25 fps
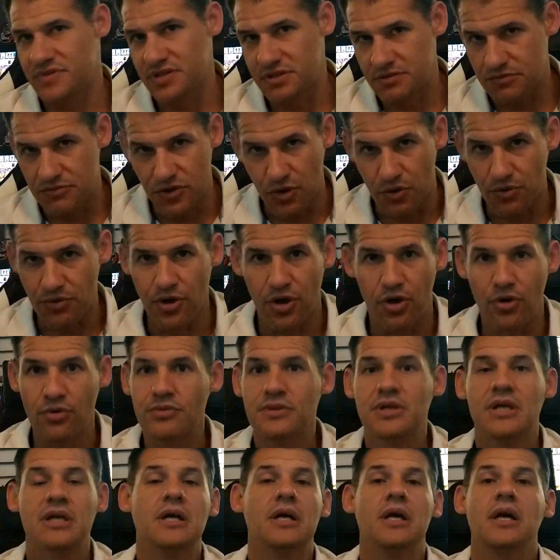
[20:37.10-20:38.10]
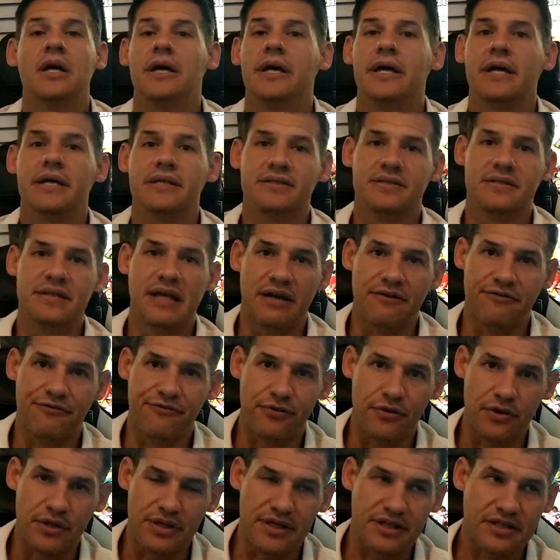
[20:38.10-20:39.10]
don't know. It's not
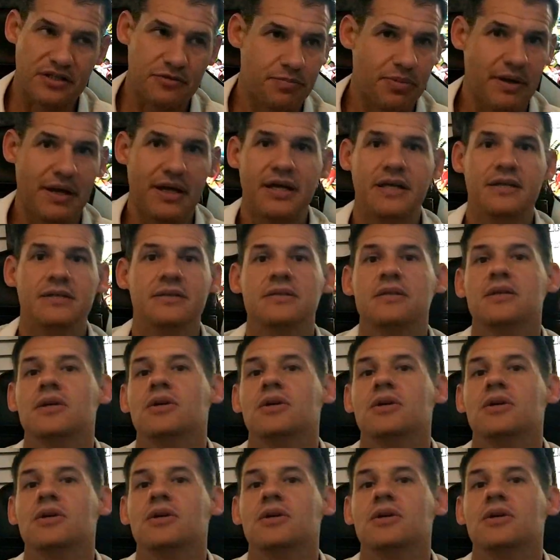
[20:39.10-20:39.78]
fully explained.